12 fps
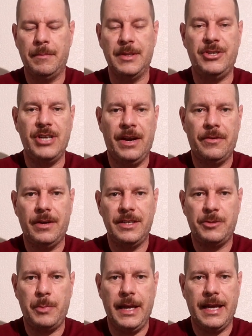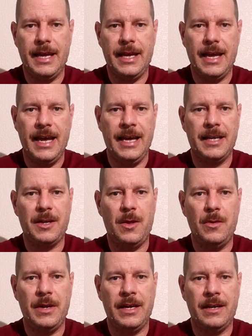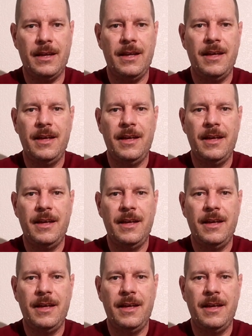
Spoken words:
But generally speaking, hand loading